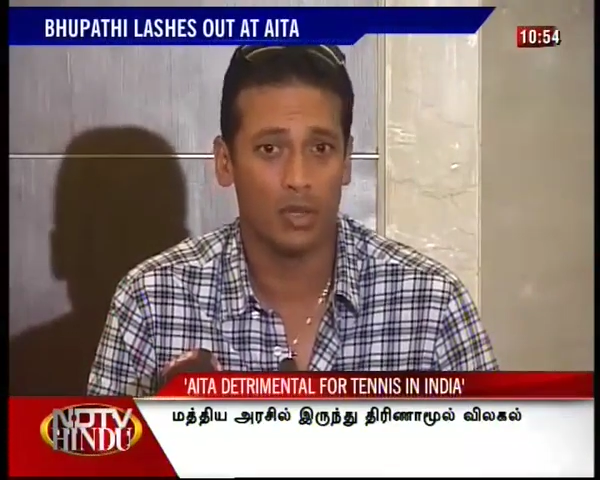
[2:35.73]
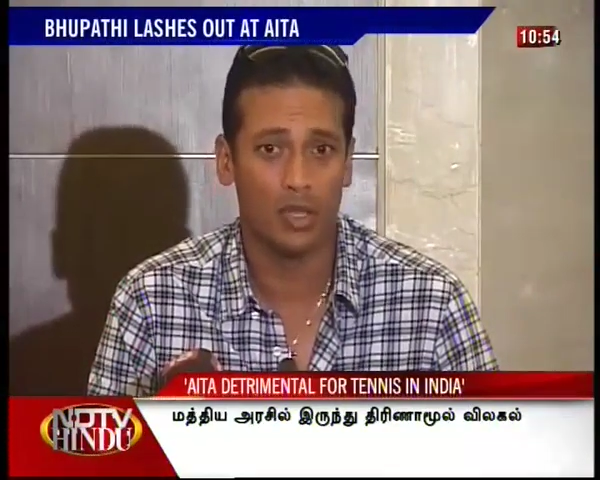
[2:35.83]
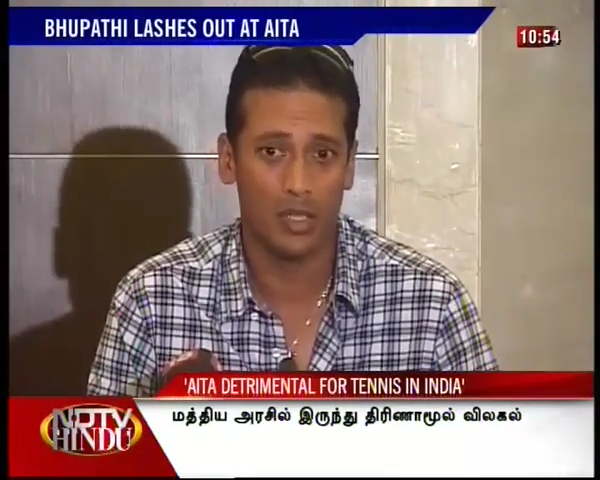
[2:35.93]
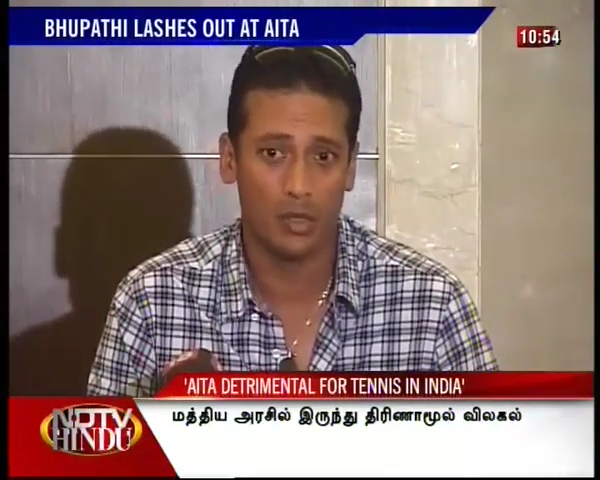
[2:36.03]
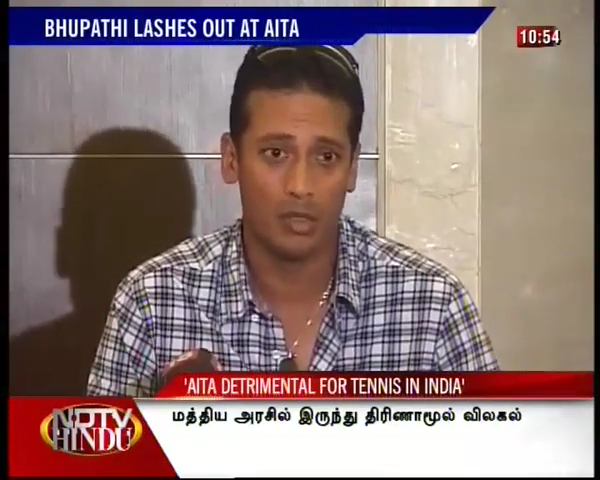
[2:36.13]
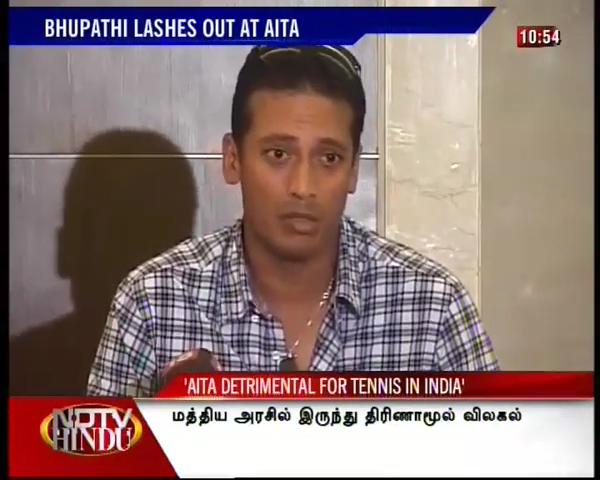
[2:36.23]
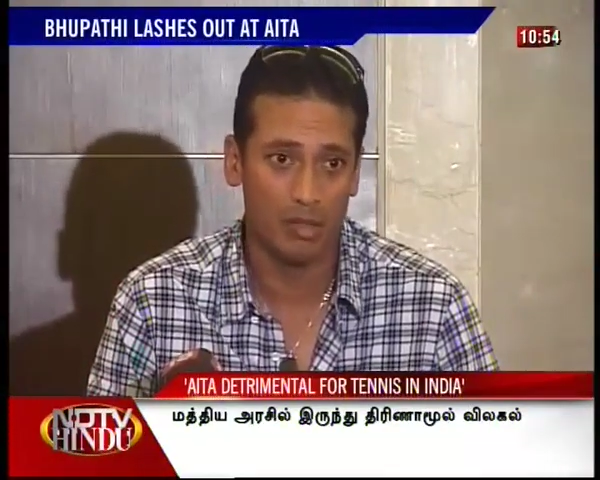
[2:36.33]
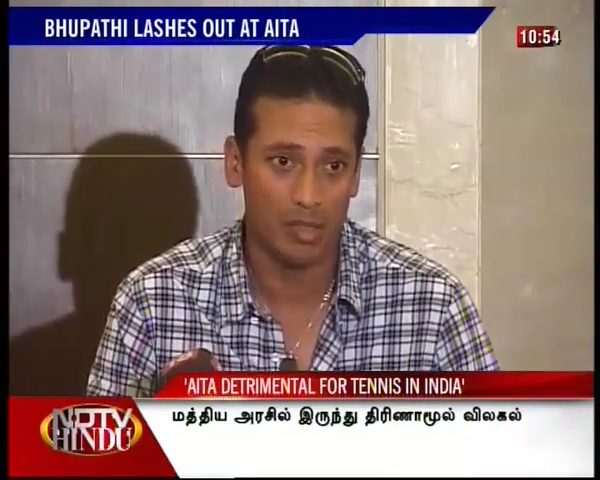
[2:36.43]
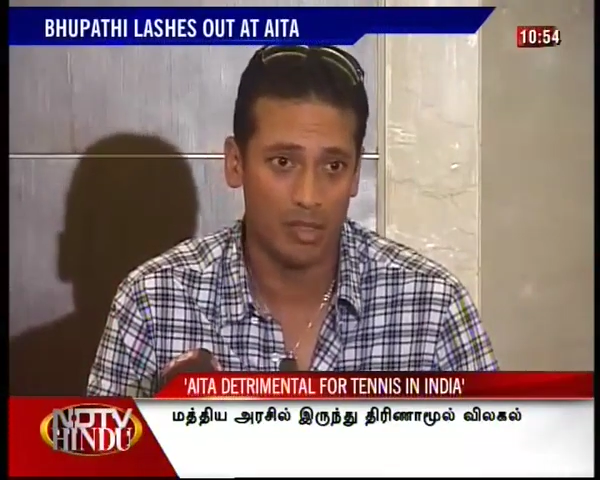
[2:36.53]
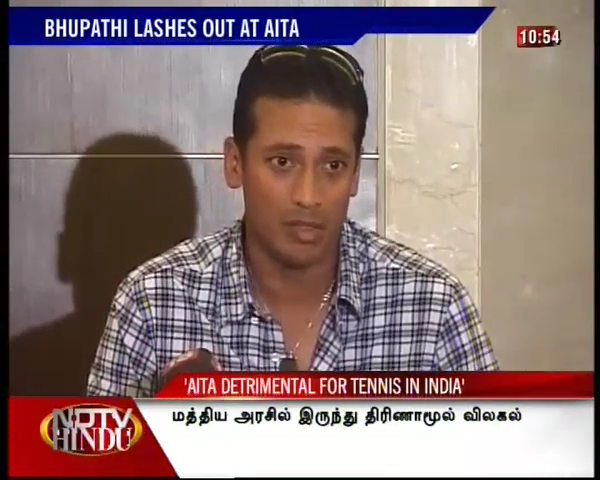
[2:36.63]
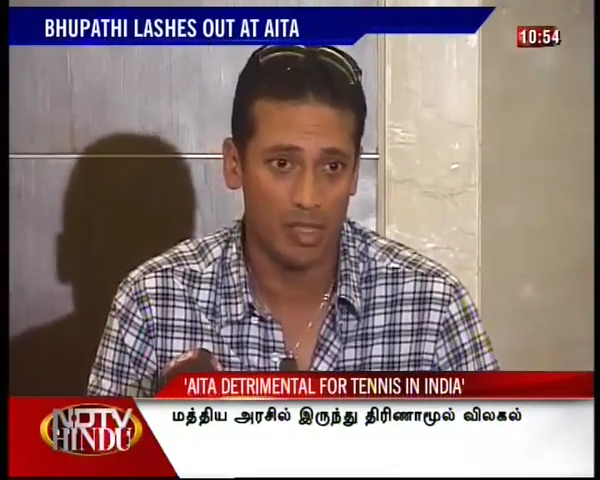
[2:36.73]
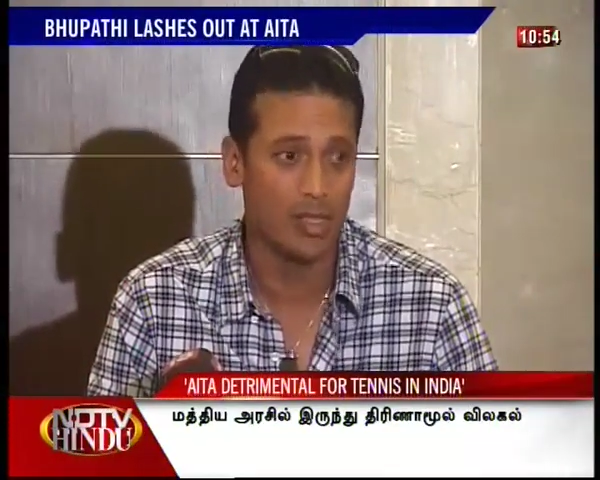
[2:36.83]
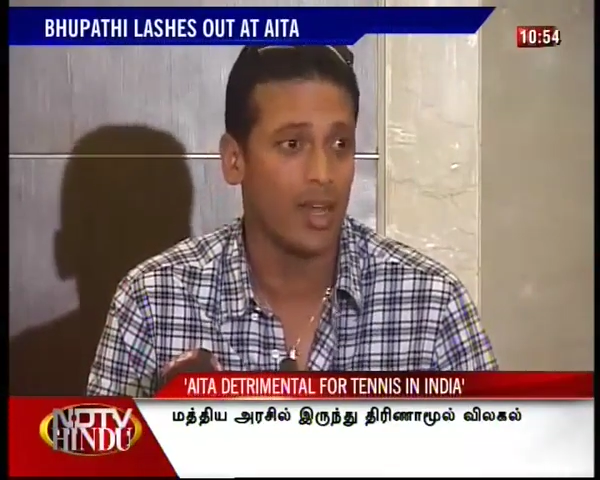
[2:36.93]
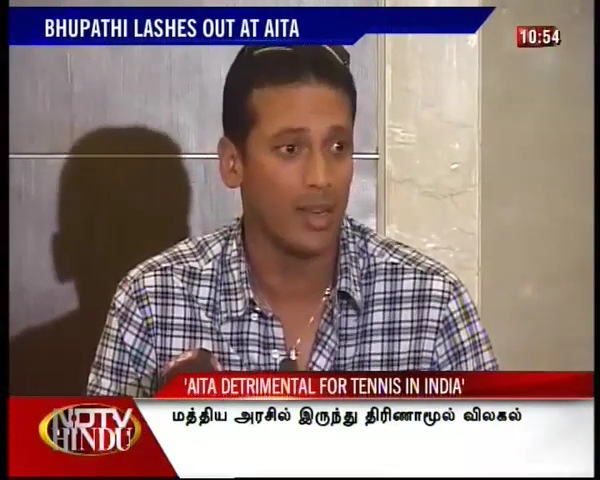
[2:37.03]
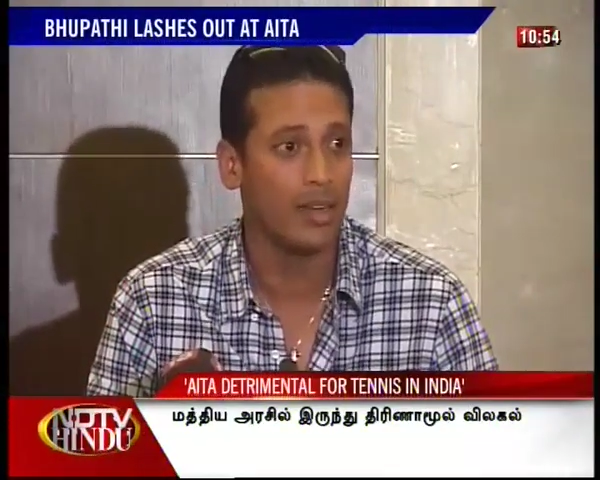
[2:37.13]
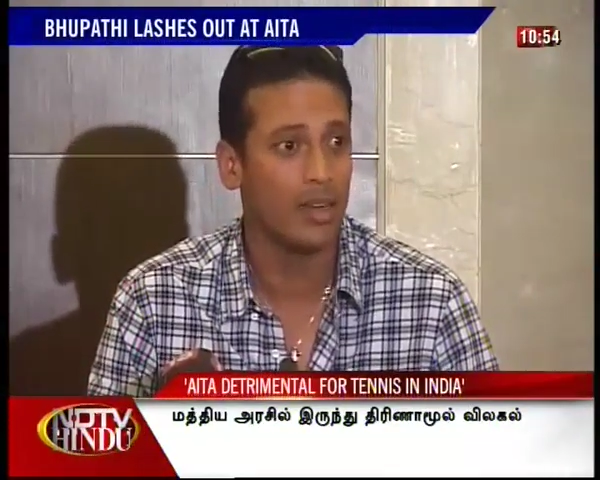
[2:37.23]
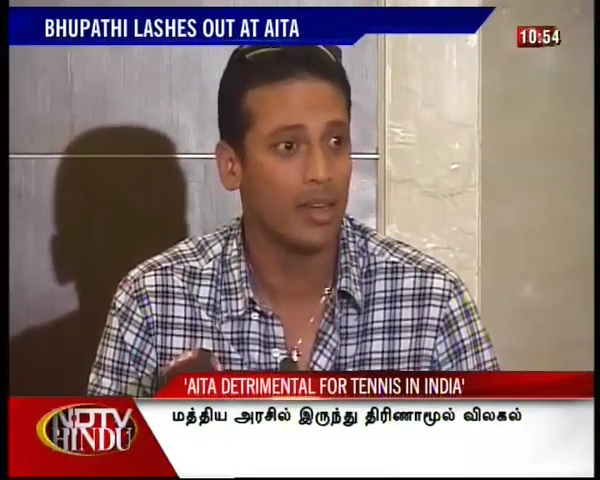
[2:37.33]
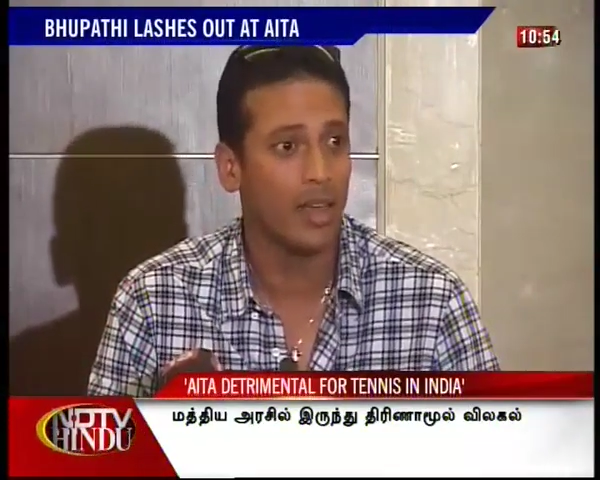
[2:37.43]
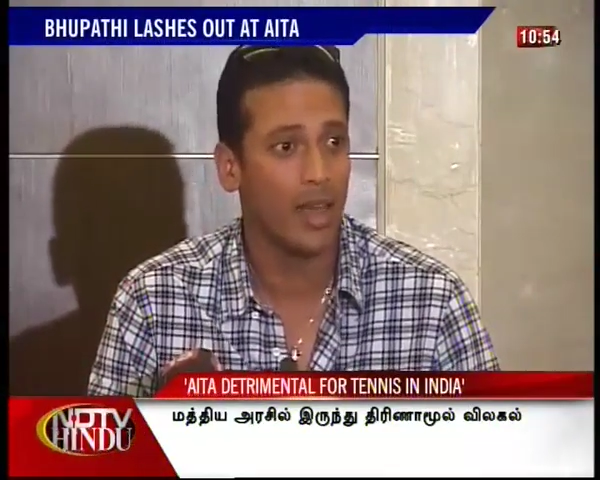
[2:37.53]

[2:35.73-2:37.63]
sport, they should re resign